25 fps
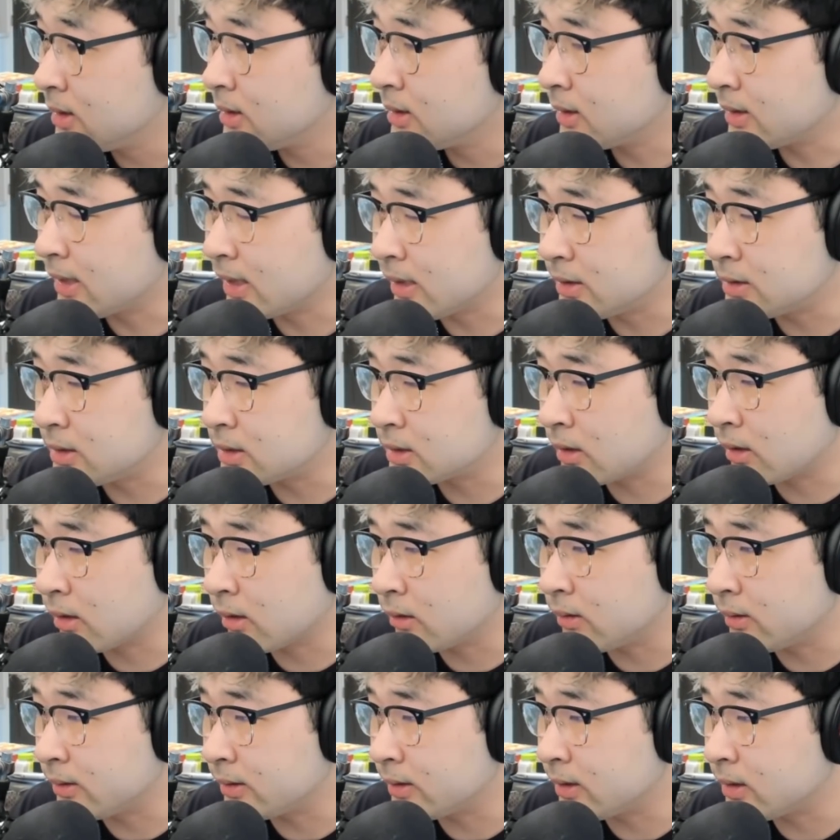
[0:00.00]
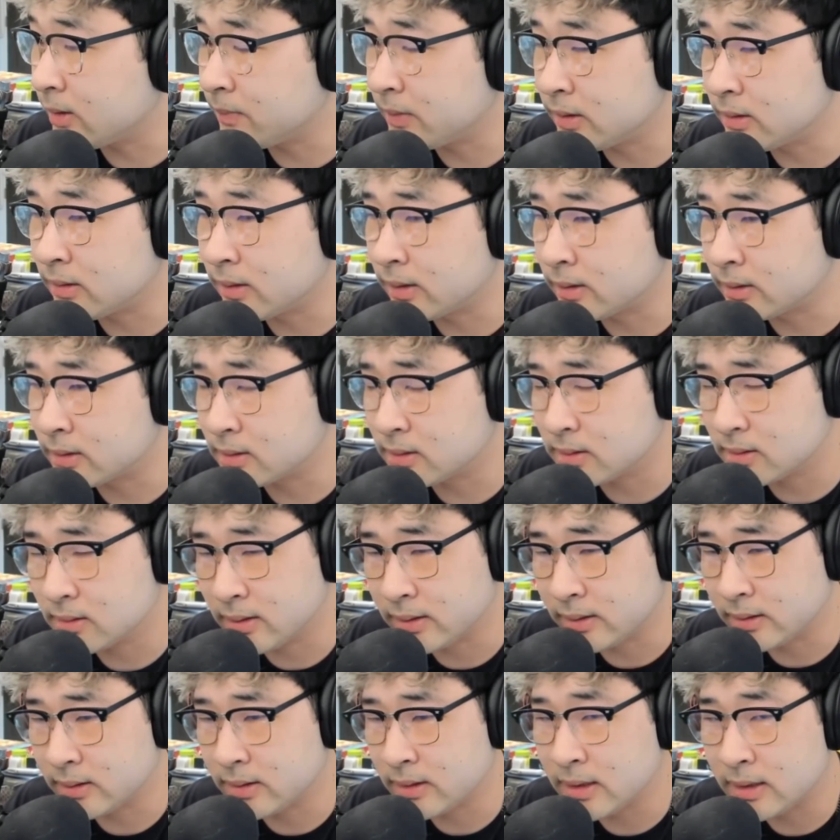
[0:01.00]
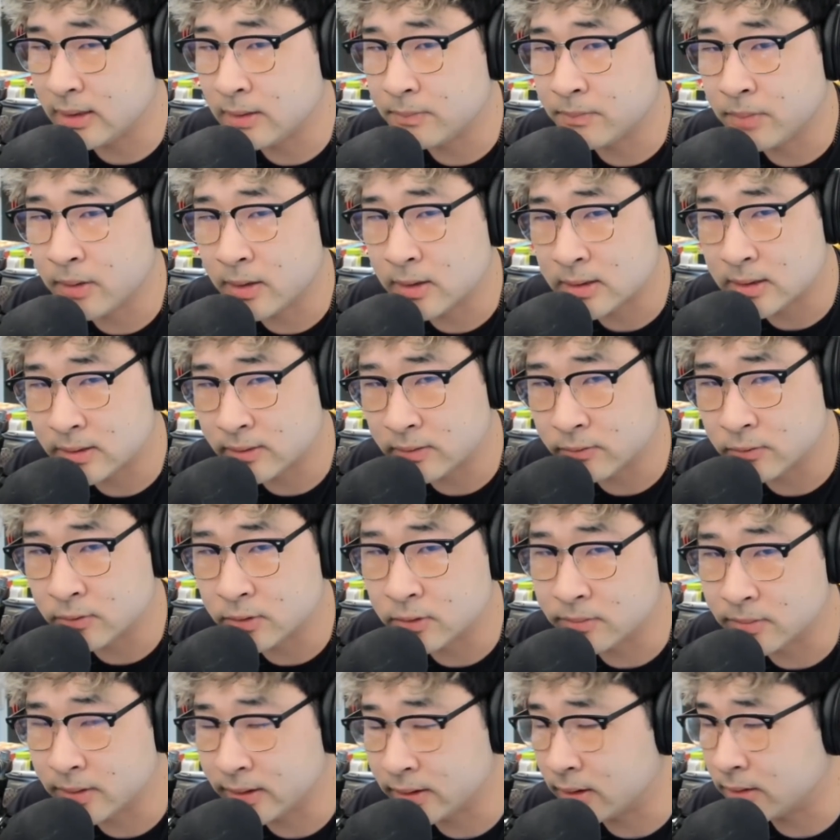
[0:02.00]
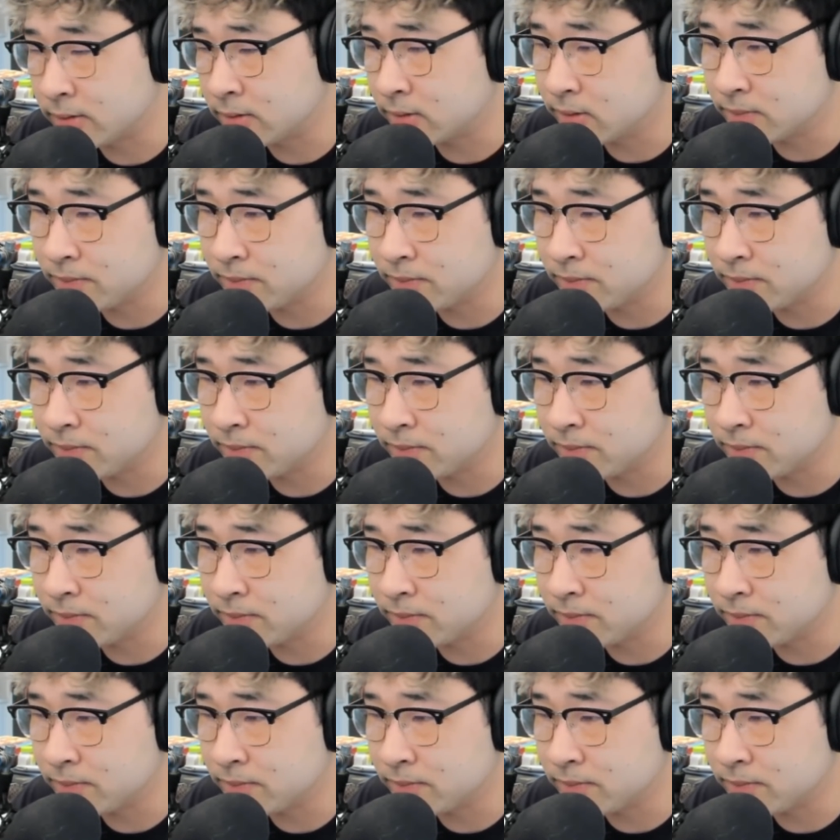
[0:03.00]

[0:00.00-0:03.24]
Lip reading: kind of just curling up in like hidden parts of the room, like under the